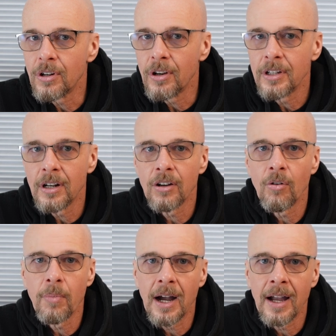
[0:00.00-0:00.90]
Are you going to
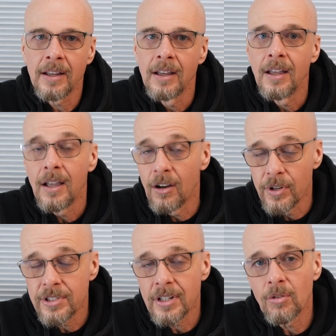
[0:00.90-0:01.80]
go buy
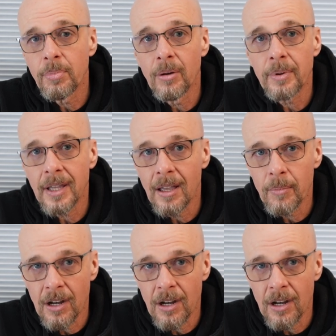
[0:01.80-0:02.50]
every single pump cam,